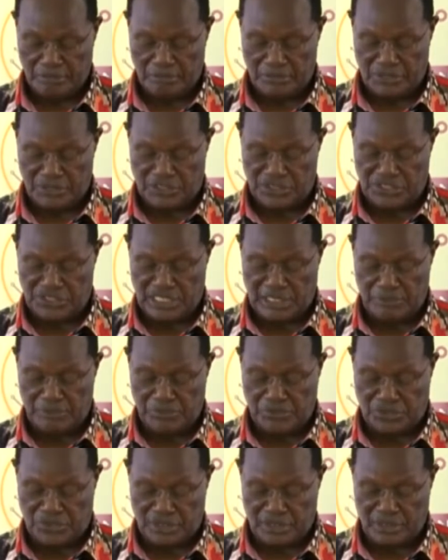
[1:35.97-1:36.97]
Mr.
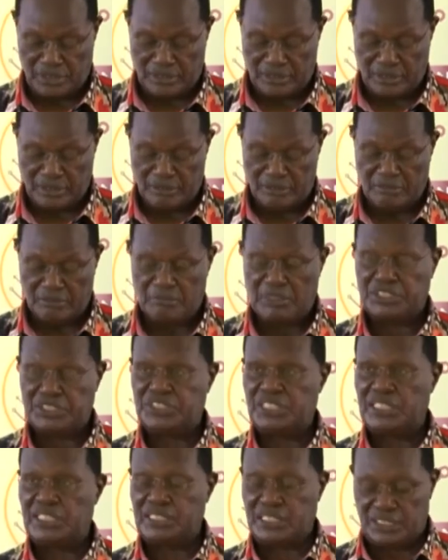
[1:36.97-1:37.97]
James
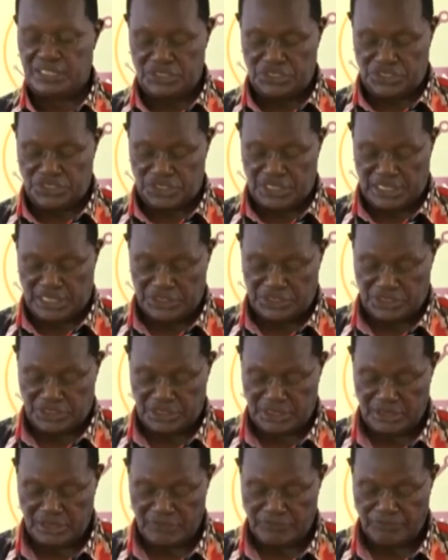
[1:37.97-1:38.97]
Macharia EGH,